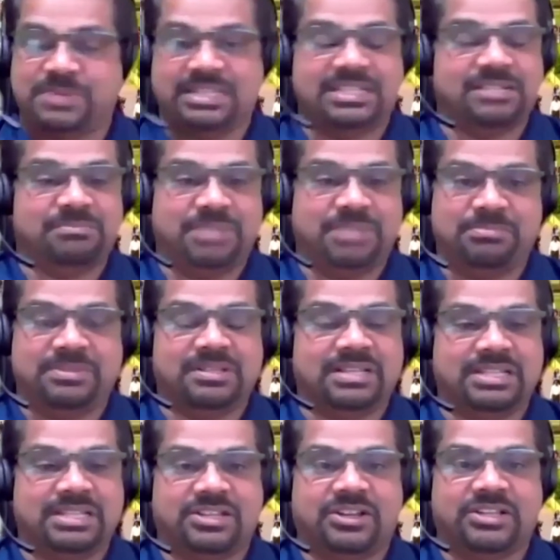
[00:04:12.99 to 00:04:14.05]
I tell people
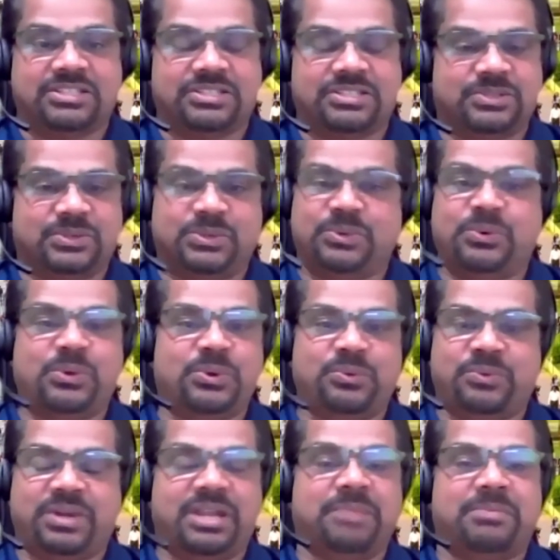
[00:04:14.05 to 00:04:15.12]
I talk to, don't
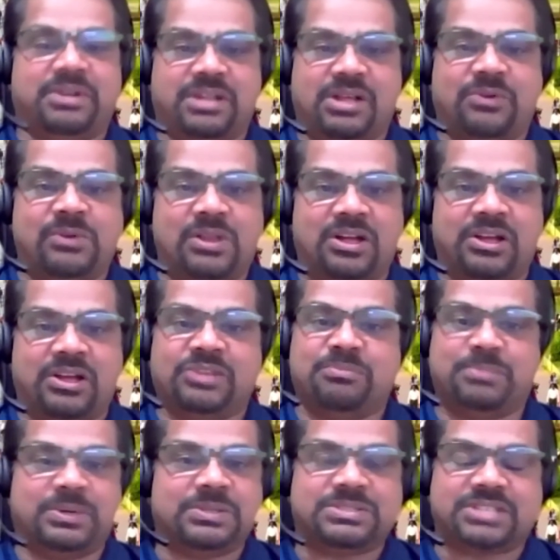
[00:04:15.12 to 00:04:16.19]
worry about how long your
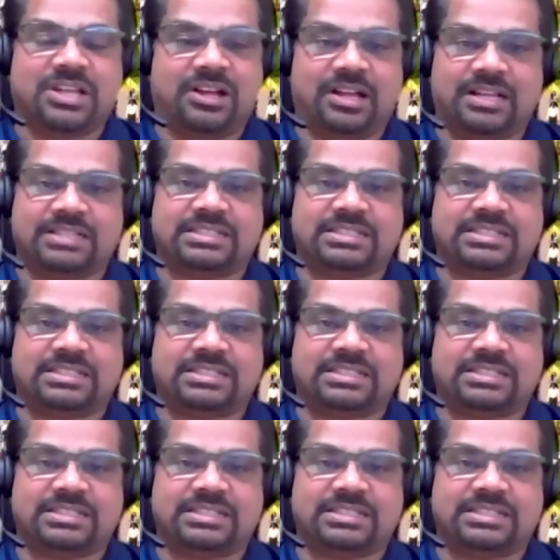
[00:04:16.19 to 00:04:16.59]
postdoc,